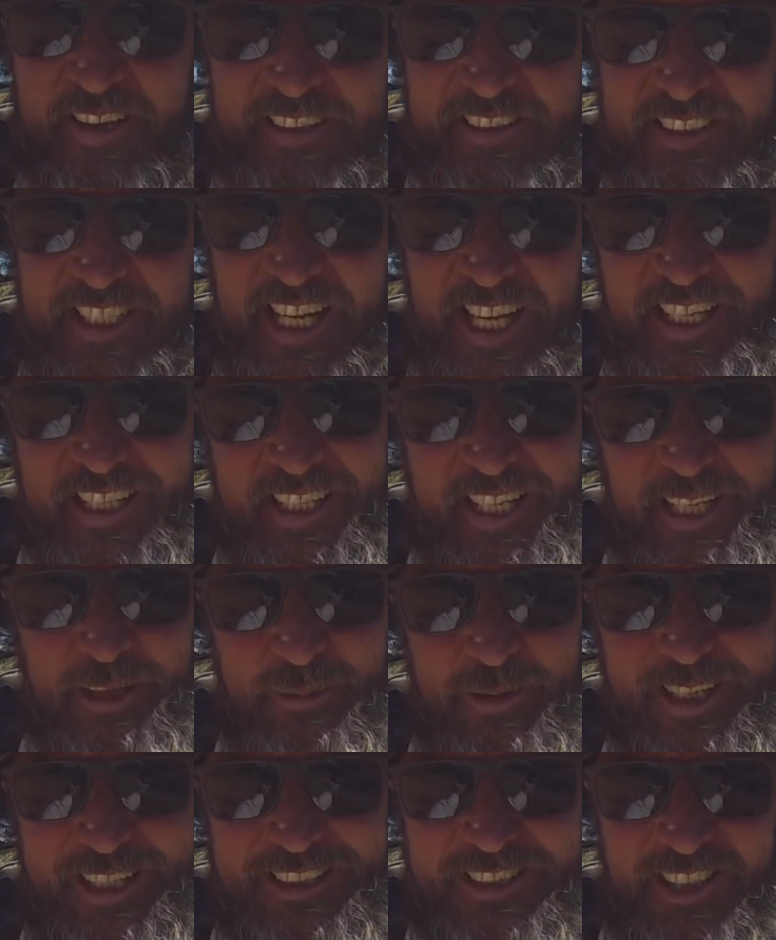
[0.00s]
starting to get a
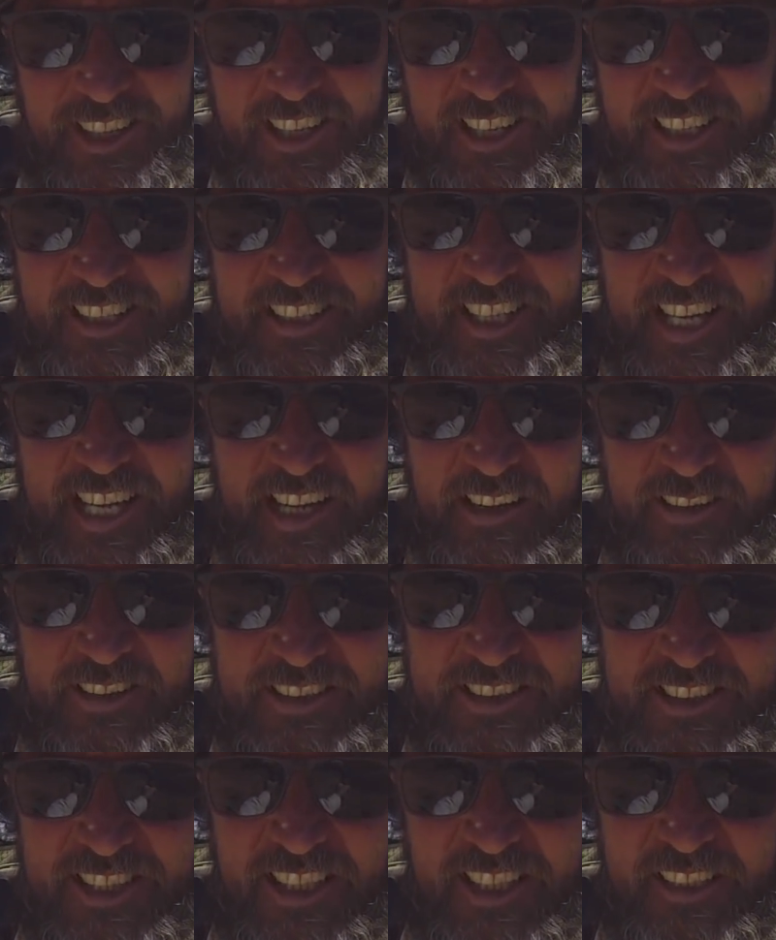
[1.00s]
bit excited now. It's
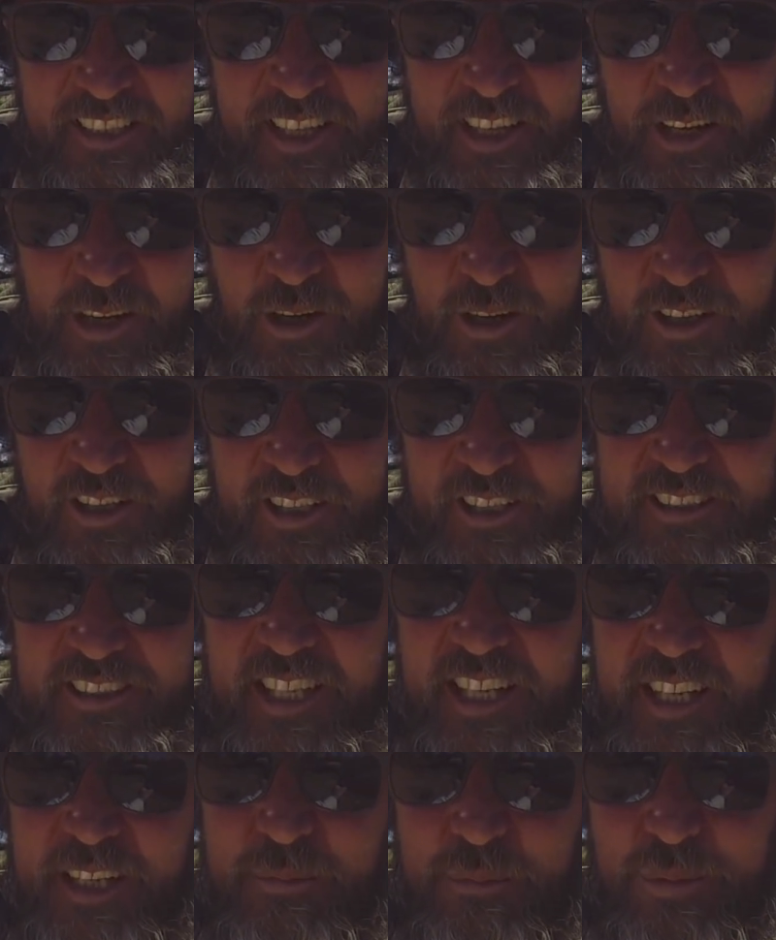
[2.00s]
still in the hole and it's
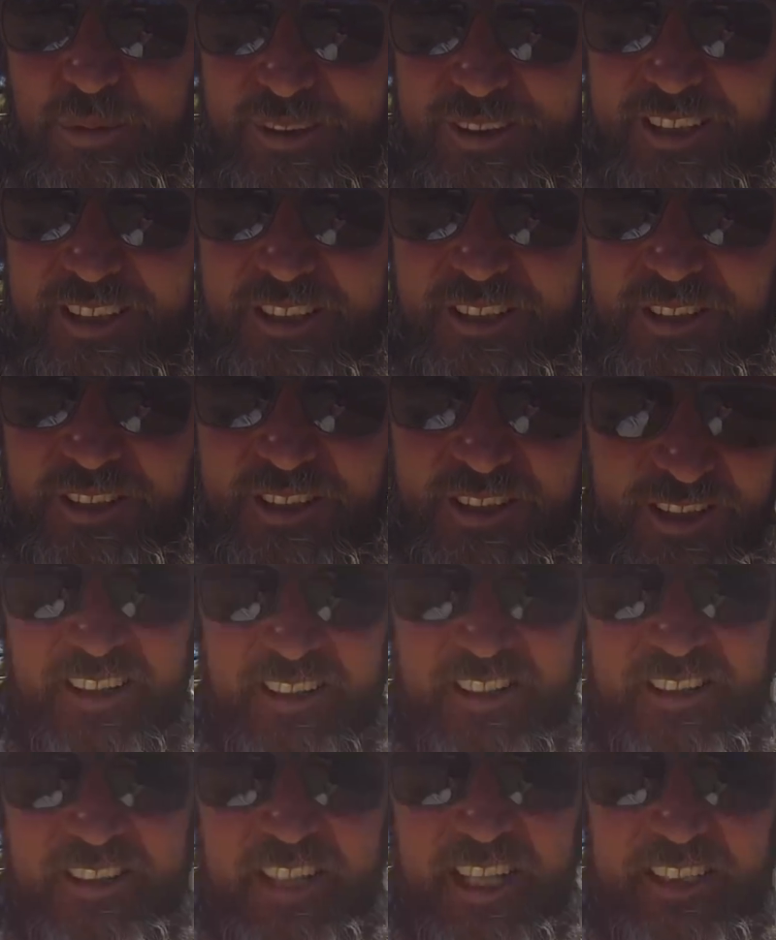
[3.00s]
sounding pretty good.
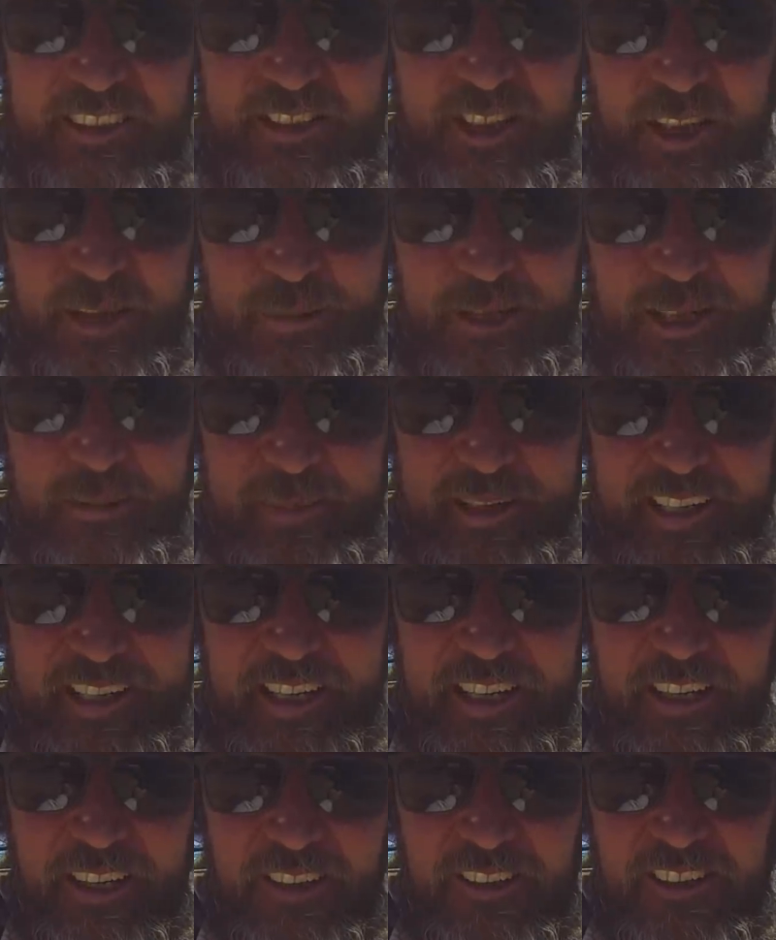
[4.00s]
That's got to be a bit of
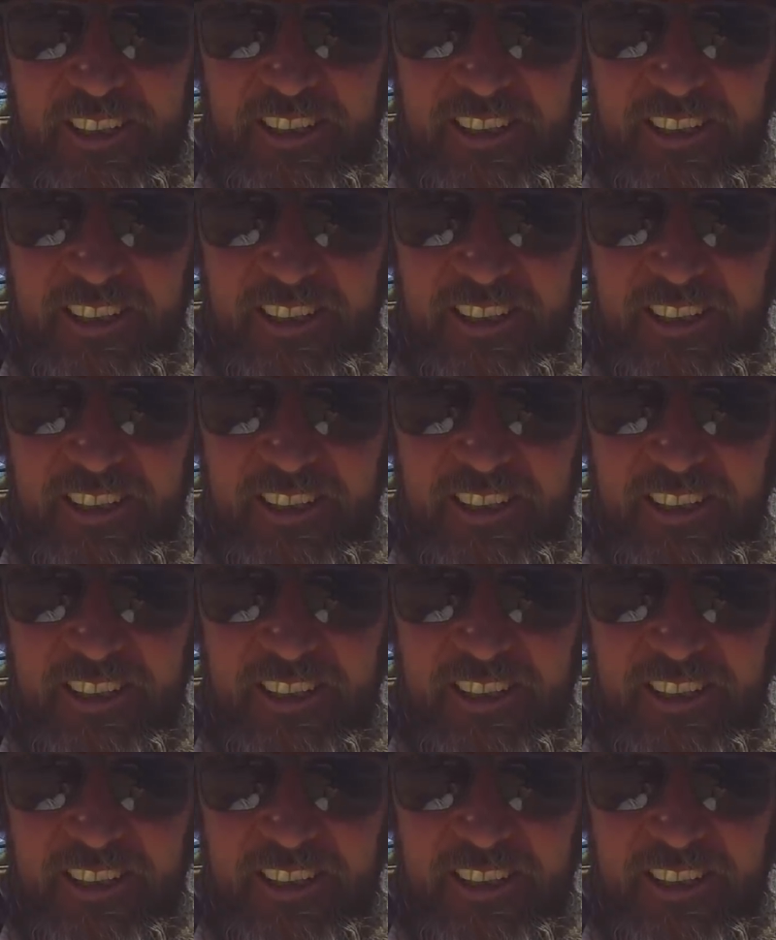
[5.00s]
gold.